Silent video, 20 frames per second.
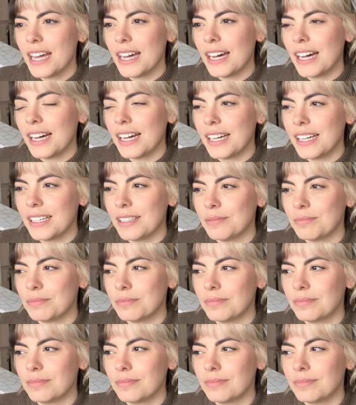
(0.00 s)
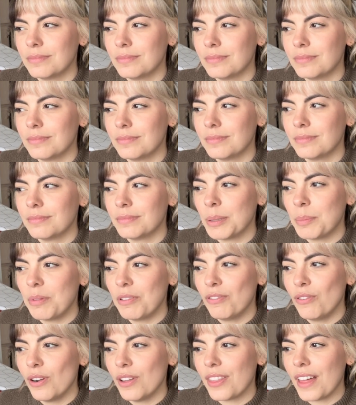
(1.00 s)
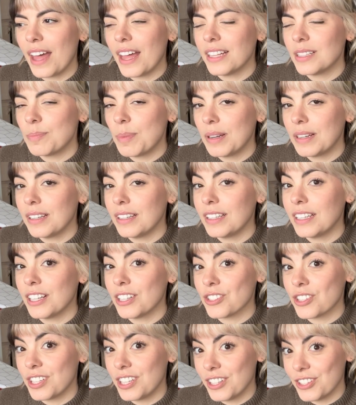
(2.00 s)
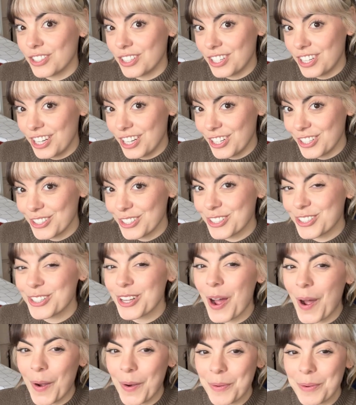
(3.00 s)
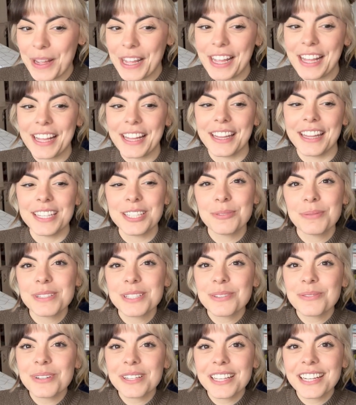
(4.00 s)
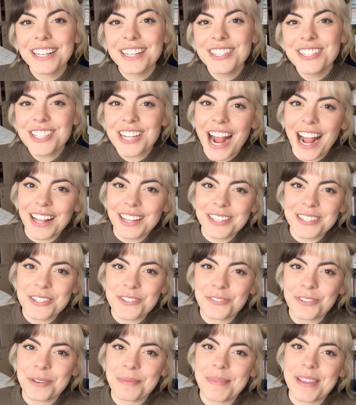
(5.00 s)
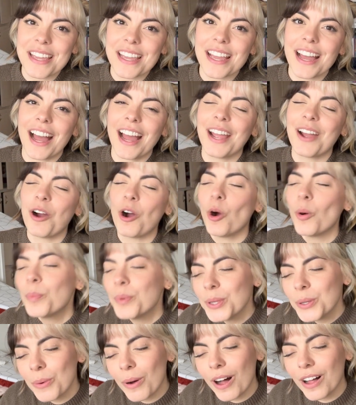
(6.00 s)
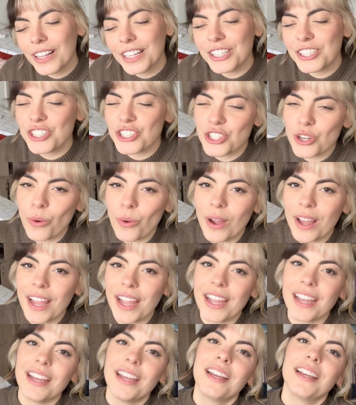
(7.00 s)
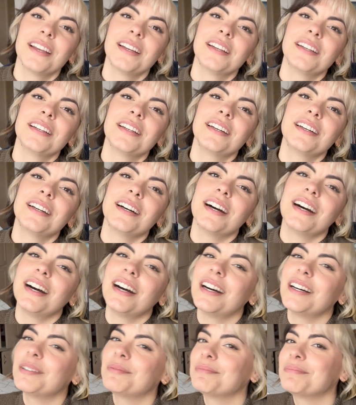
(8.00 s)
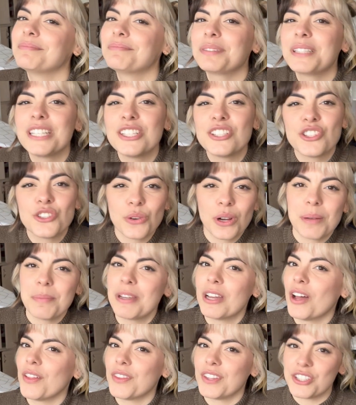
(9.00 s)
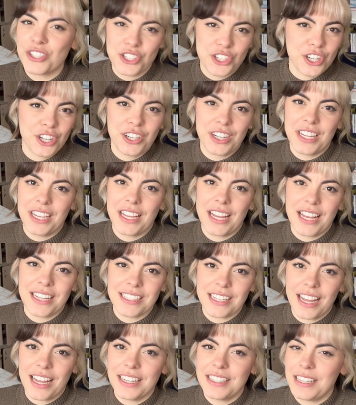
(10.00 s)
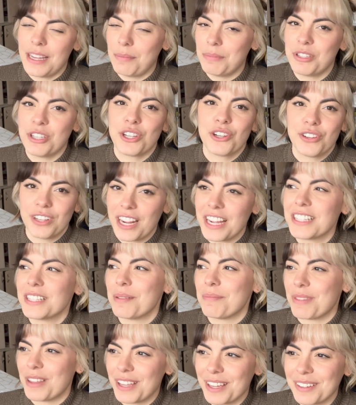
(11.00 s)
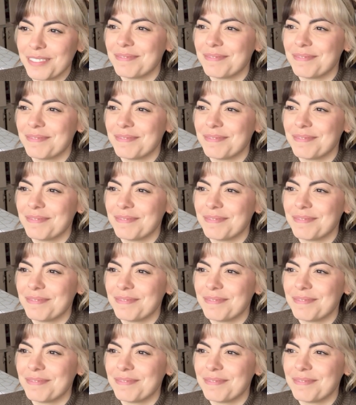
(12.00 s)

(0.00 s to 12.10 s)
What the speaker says: But before that, it's been years and years and years. So this was a really good challenge for me. I hope you all enjoy. Please join me on this journey as I attempt to create something.